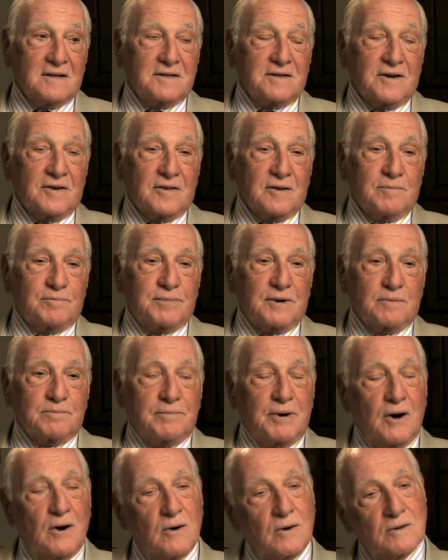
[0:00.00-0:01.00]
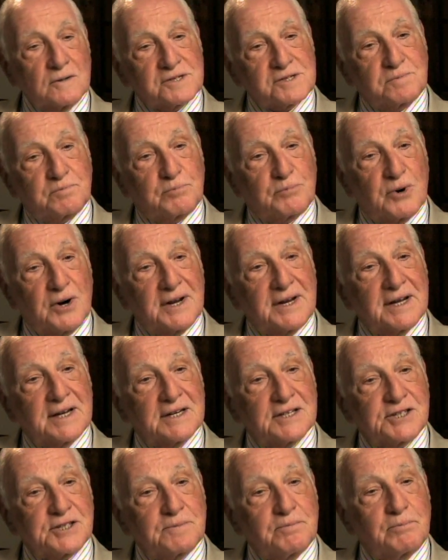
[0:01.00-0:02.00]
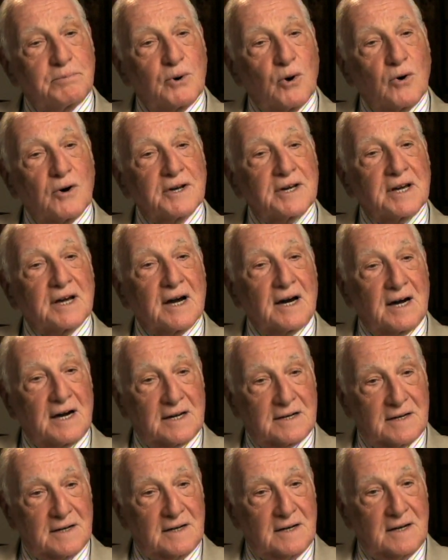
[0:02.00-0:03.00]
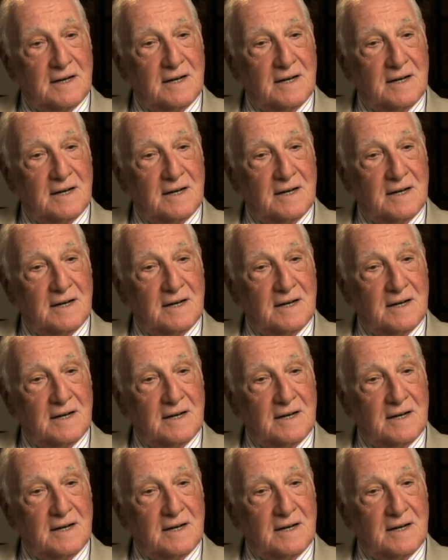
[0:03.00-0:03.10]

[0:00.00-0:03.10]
to the proposed British boycott,